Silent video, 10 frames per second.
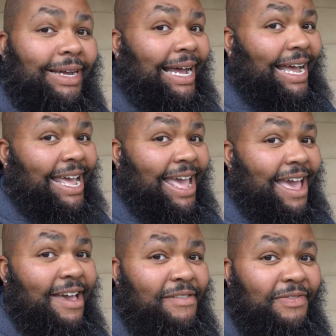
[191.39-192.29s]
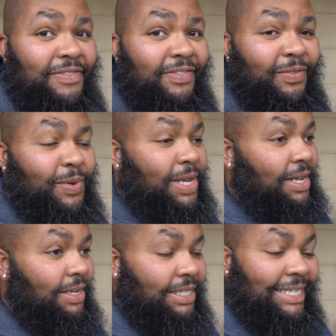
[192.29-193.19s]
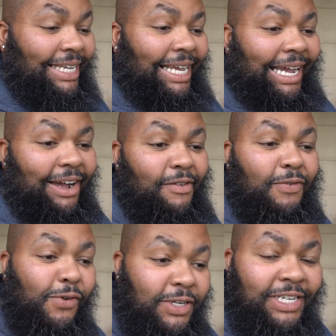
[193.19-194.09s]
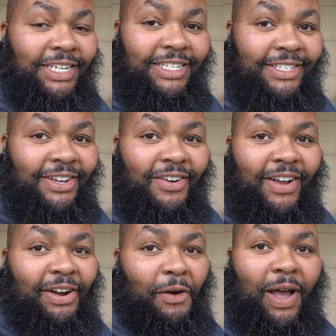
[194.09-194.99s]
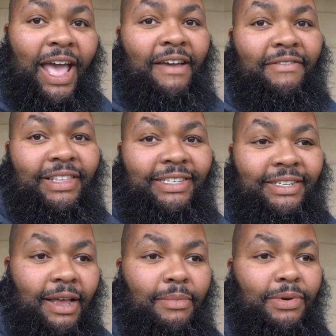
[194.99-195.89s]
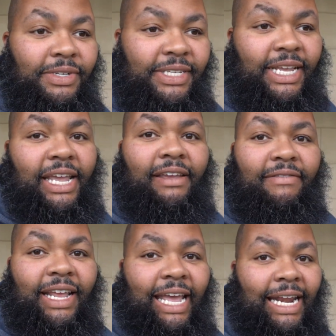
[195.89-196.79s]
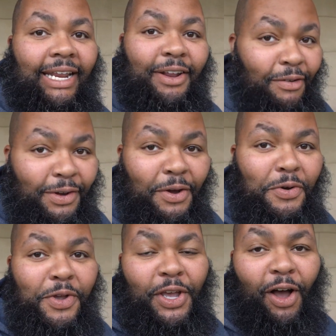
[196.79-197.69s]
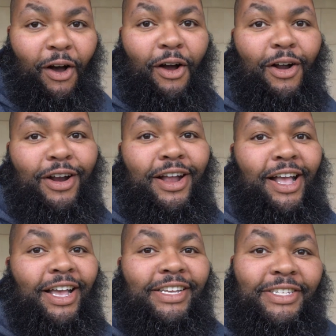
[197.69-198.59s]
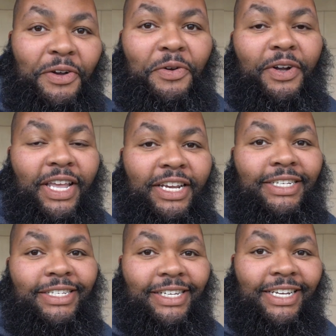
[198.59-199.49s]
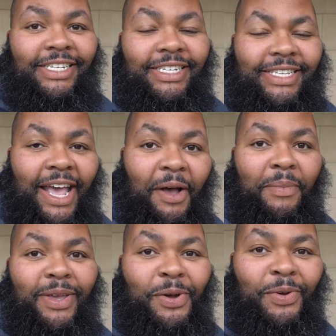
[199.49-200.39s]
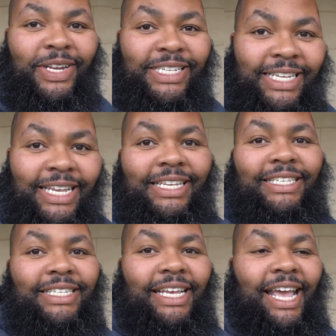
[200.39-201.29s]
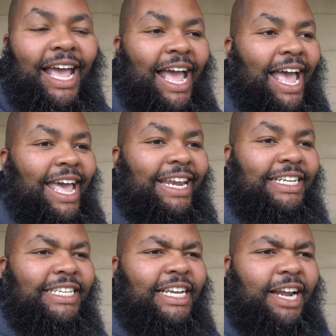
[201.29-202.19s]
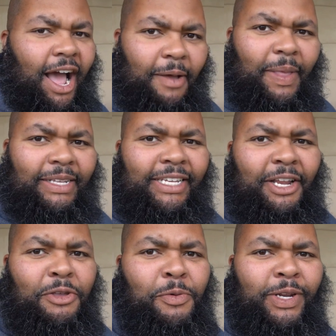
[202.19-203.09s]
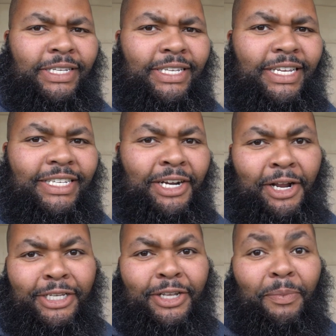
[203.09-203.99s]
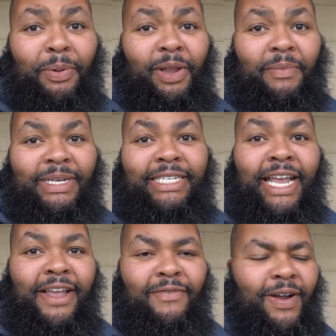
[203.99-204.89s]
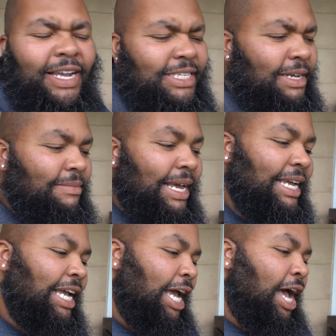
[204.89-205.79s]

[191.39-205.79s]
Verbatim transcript: I have. Well, Unfortunately, sir, I don't have this number saved and I don't know who you are. So could you could you tell me who this is? And he's like, No, I'm not telling you who this is. You know, he started pulling my chain, right? So I'm like,